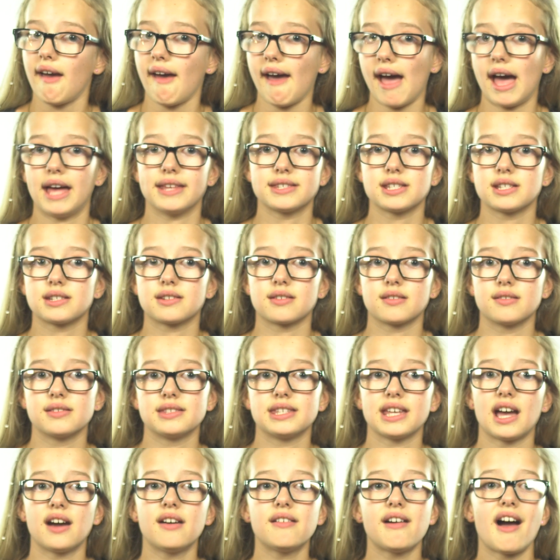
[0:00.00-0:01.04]
As it
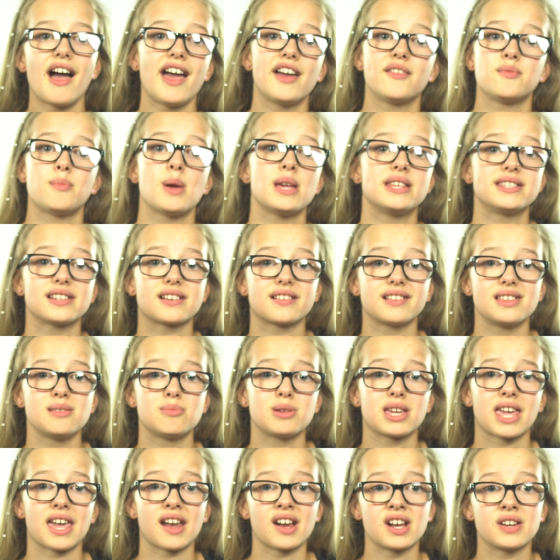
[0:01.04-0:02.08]
turns out, I have basically
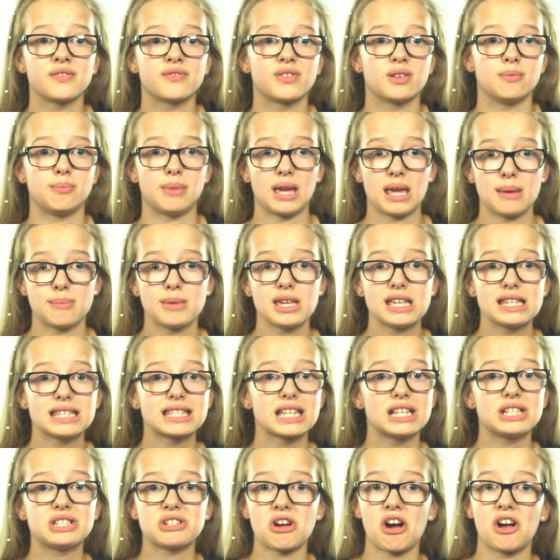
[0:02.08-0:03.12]
been caring for
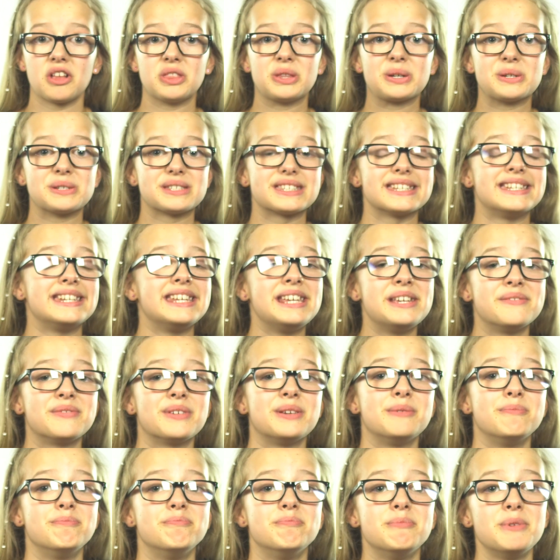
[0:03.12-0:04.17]
babies, toddlers, and
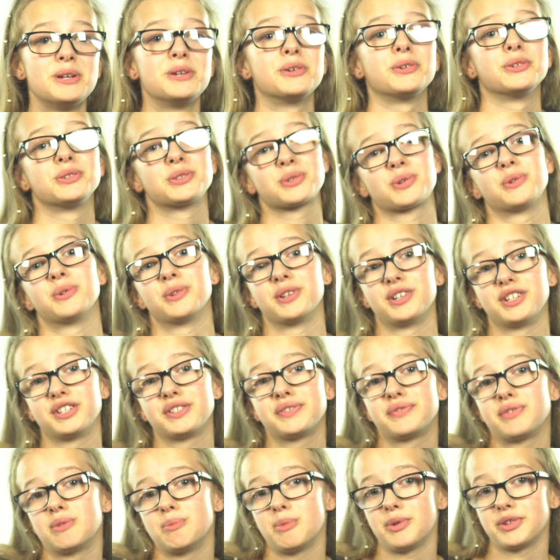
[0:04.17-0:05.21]
even middle
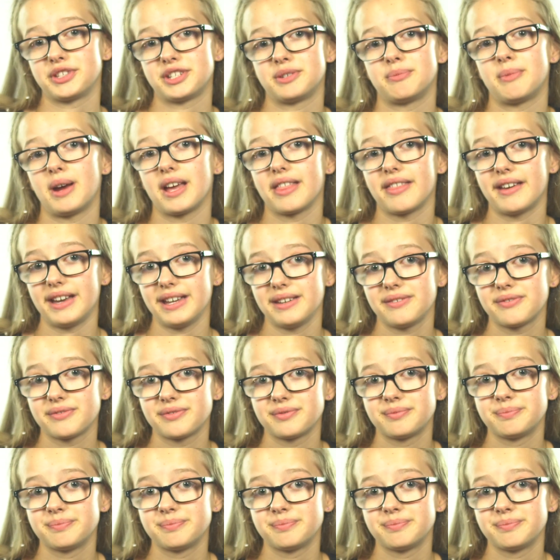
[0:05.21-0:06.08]
schoolers for most of my life.